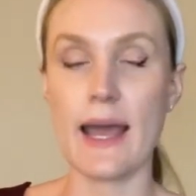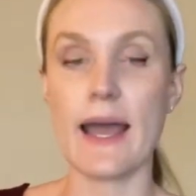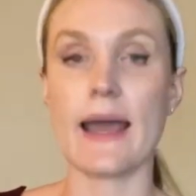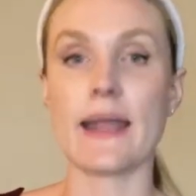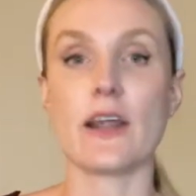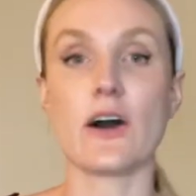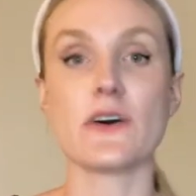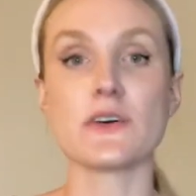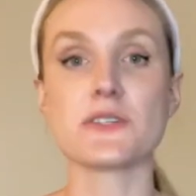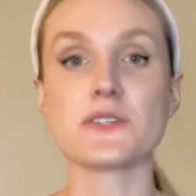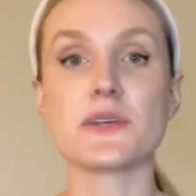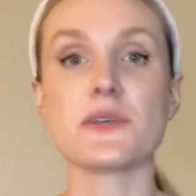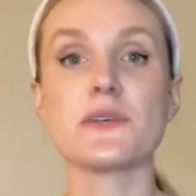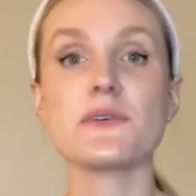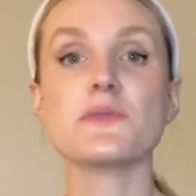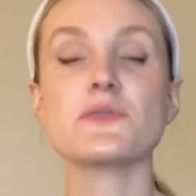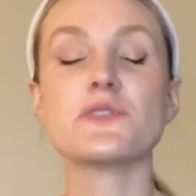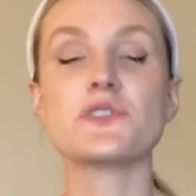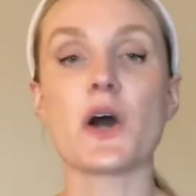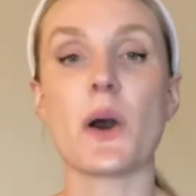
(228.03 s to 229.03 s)
And also
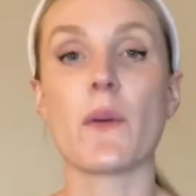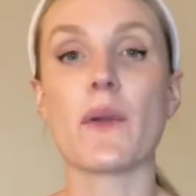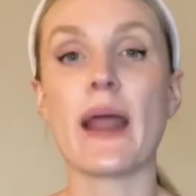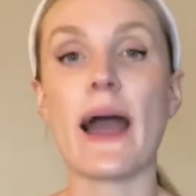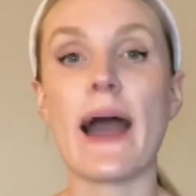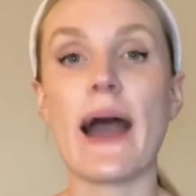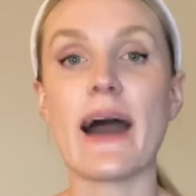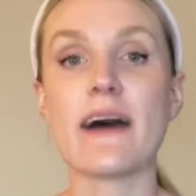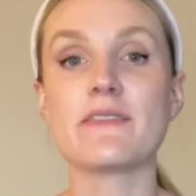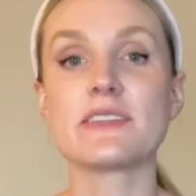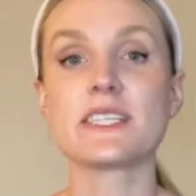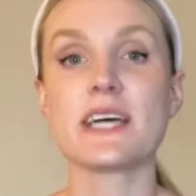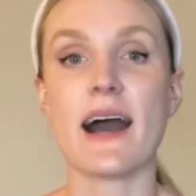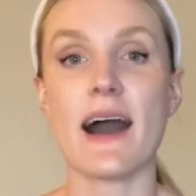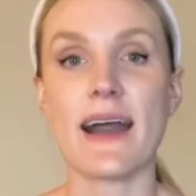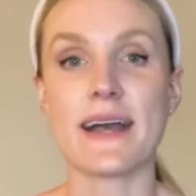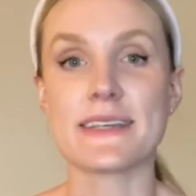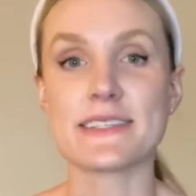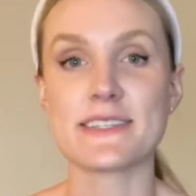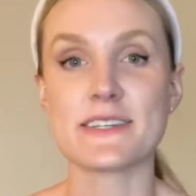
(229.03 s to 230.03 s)
you don't have
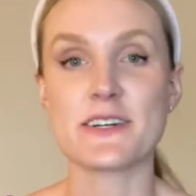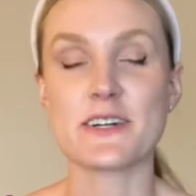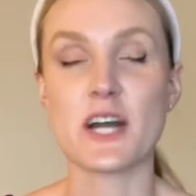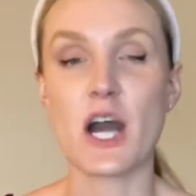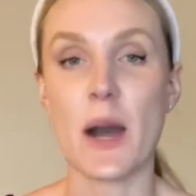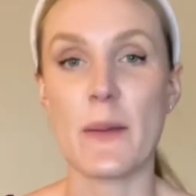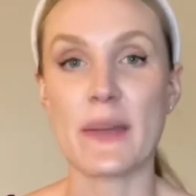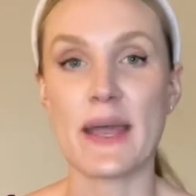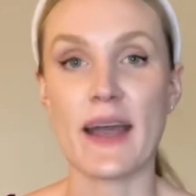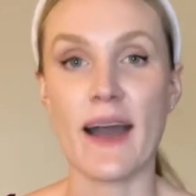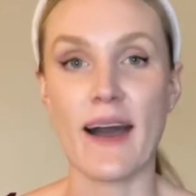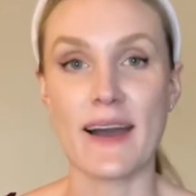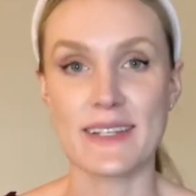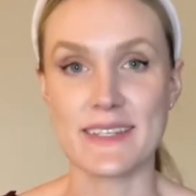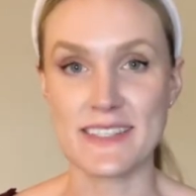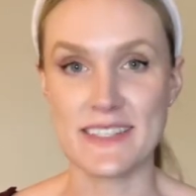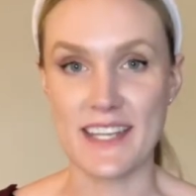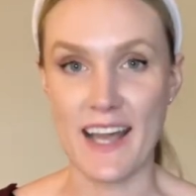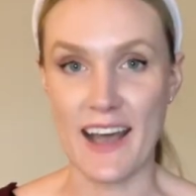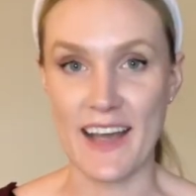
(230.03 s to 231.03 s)
ties that are coming
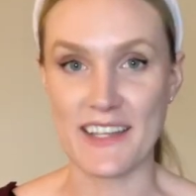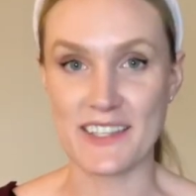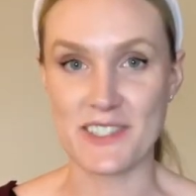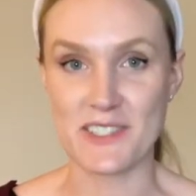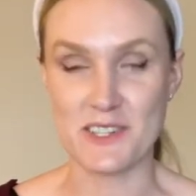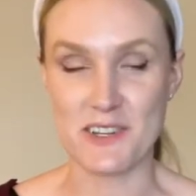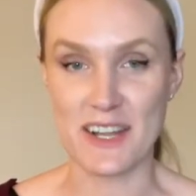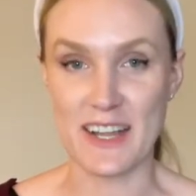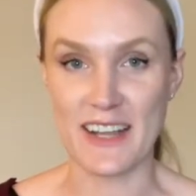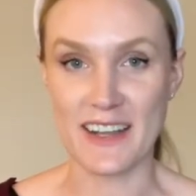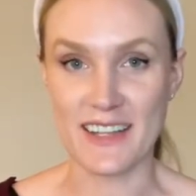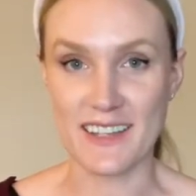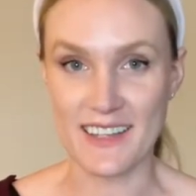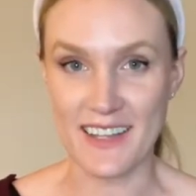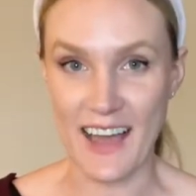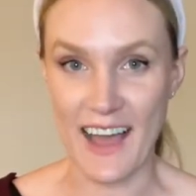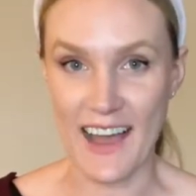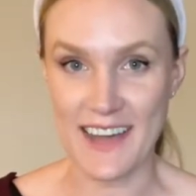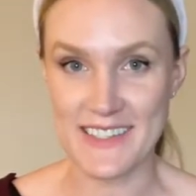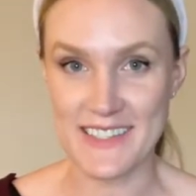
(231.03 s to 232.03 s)
untied during
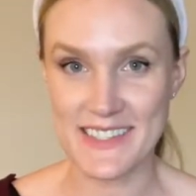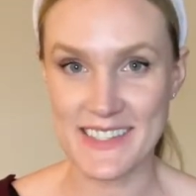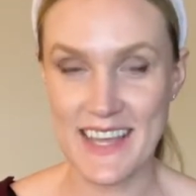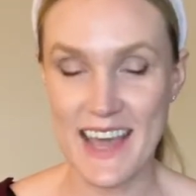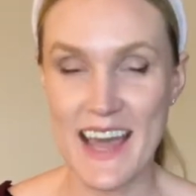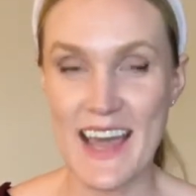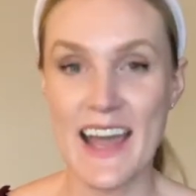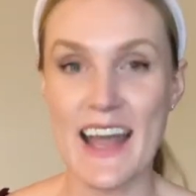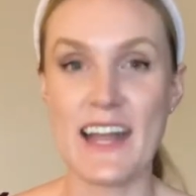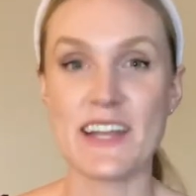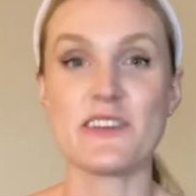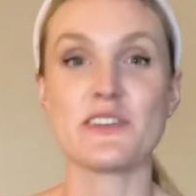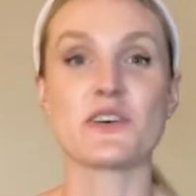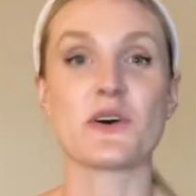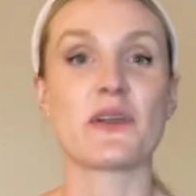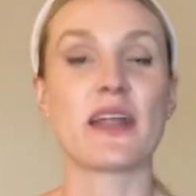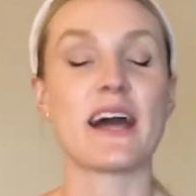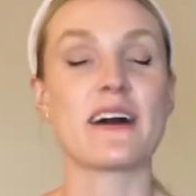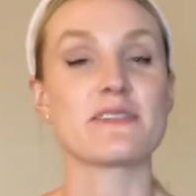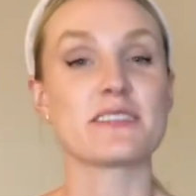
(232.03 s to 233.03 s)
class. And you
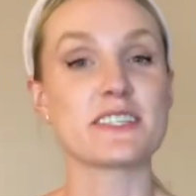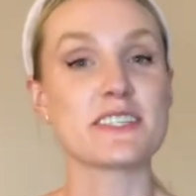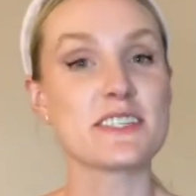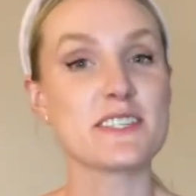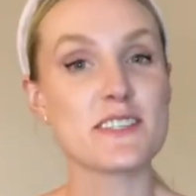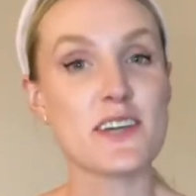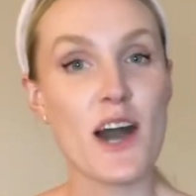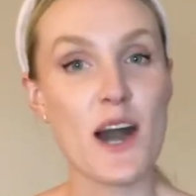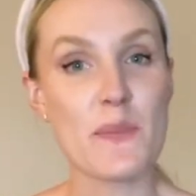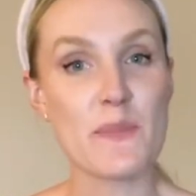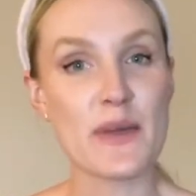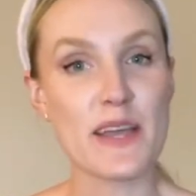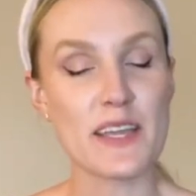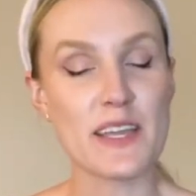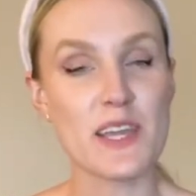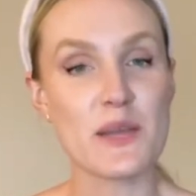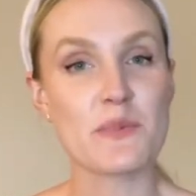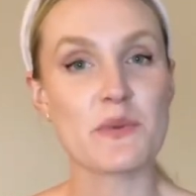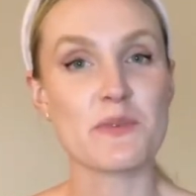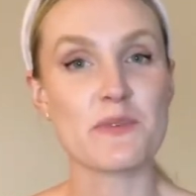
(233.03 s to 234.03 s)
don't have to stop and
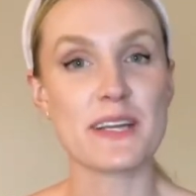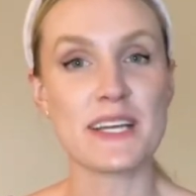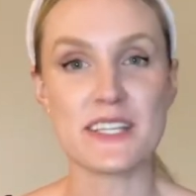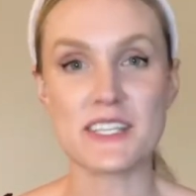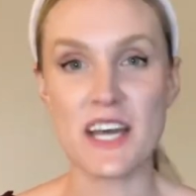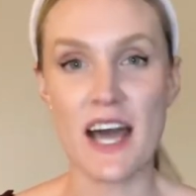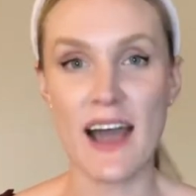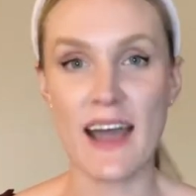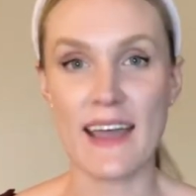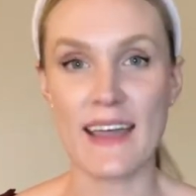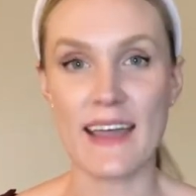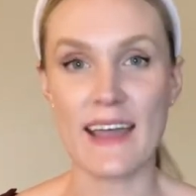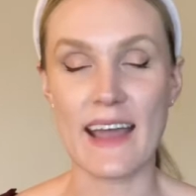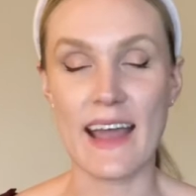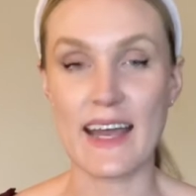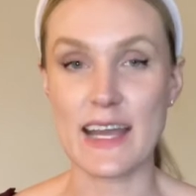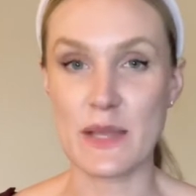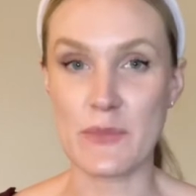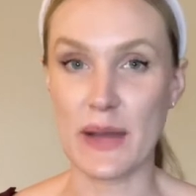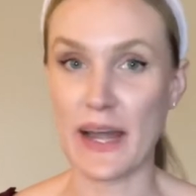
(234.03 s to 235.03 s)
keep
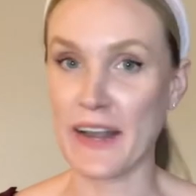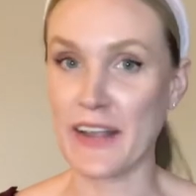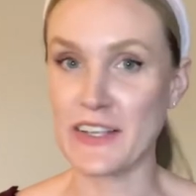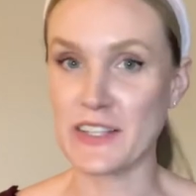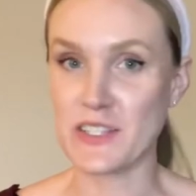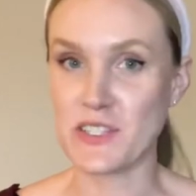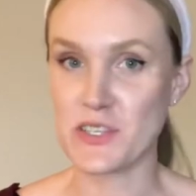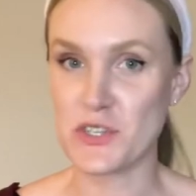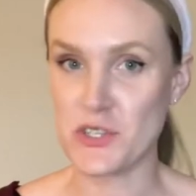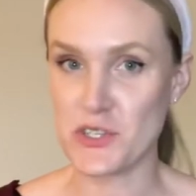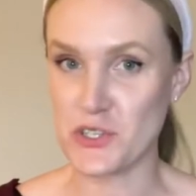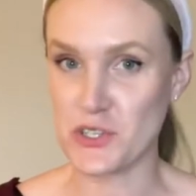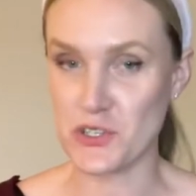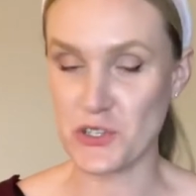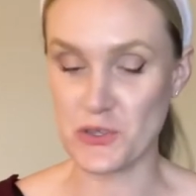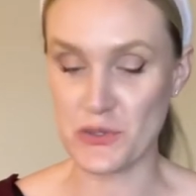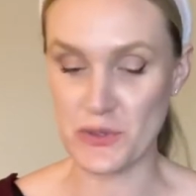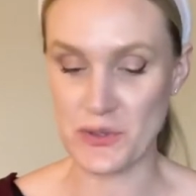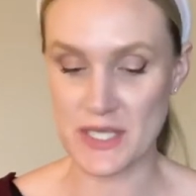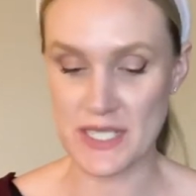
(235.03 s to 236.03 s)
retying anybody's
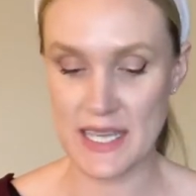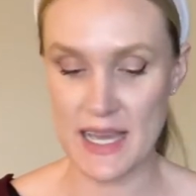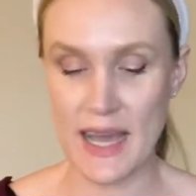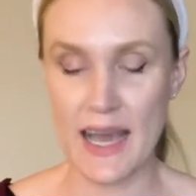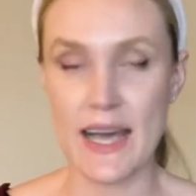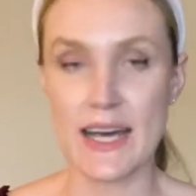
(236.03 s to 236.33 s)
shoes.